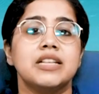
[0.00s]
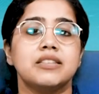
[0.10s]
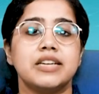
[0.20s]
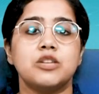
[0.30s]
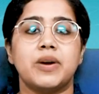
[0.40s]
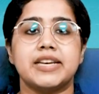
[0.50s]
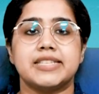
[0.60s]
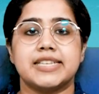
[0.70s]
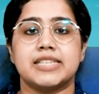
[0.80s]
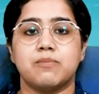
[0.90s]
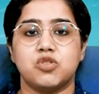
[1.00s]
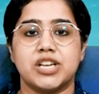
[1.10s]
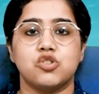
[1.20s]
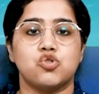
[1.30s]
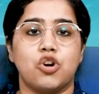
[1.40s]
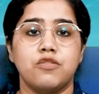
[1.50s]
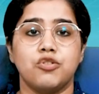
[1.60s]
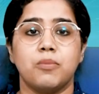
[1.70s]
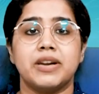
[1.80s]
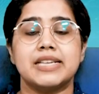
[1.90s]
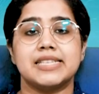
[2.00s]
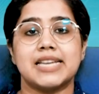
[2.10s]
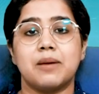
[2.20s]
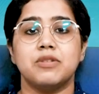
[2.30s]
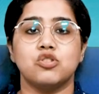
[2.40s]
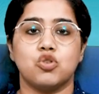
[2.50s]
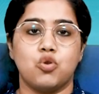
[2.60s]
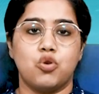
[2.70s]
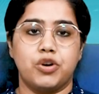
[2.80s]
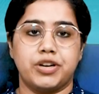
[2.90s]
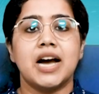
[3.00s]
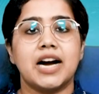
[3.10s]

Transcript: 326 subjects drawn from an established cohort.